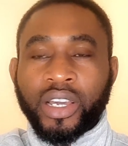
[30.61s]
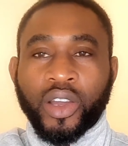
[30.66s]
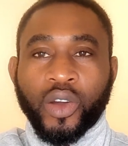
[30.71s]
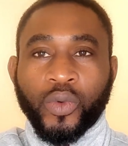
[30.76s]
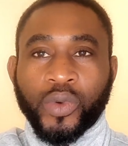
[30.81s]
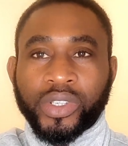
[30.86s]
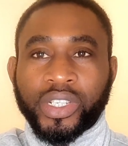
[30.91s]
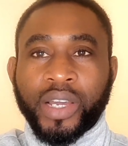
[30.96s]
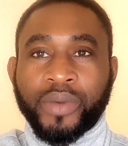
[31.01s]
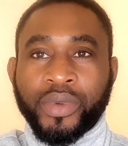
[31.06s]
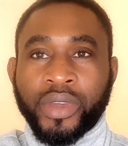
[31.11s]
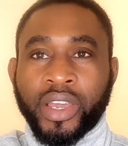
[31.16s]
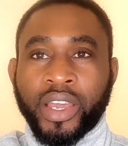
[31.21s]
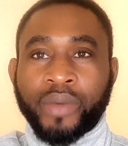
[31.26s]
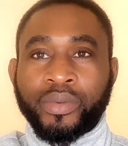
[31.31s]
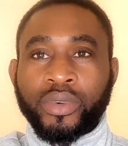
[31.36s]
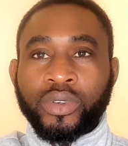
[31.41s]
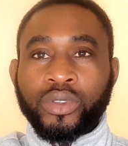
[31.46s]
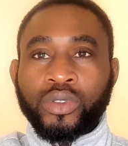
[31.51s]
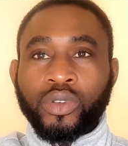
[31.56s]
will they be
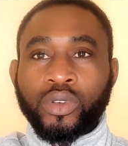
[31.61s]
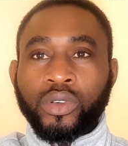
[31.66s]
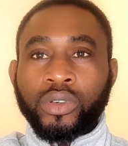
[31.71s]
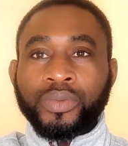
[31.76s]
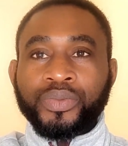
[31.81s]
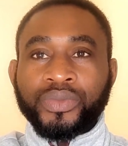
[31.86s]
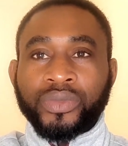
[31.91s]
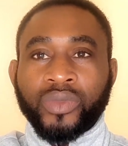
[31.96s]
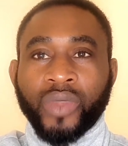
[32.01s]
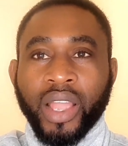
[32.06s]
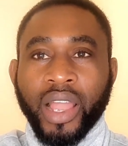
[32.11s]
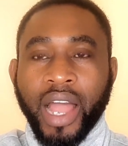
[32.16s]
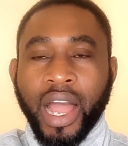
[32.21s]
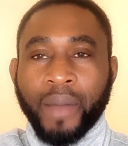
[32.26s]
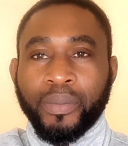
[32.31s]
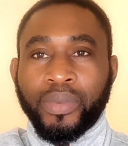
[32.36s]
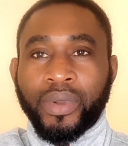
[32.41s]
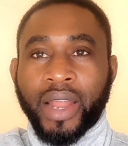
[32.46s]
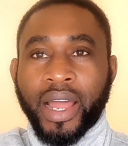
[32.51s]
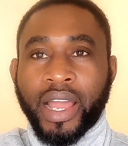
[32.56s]
able to
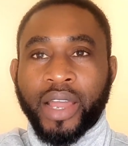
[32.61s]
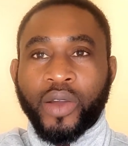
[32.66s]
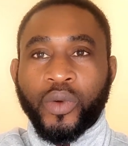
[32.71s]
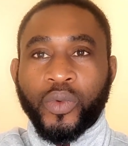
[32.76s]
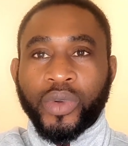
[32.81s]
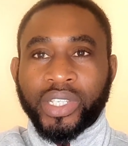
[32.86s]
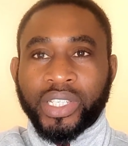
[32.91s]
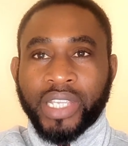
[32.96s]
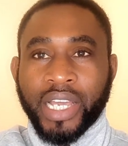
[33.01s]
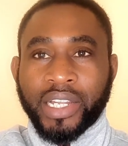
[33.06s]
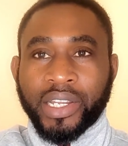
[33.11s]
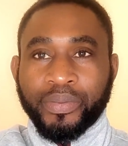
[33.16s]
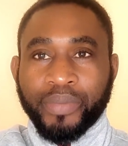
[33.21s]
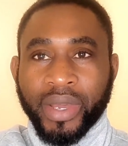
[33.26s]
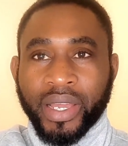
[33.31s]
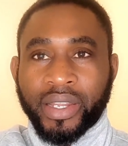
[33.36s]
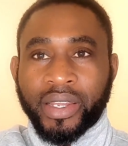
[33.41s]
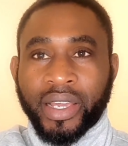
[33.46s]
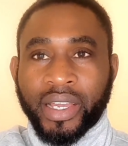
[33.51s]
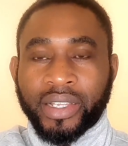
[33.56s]
apply with their
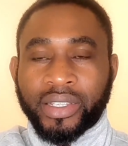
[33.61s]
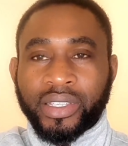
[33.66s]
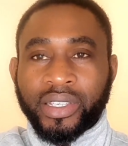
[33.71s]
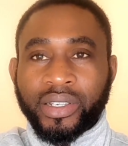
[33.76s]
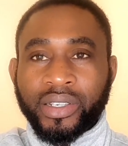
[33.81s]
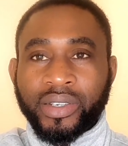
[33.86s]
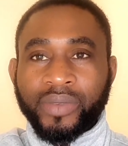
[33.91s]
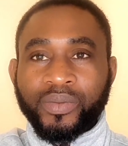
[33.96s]
dependents?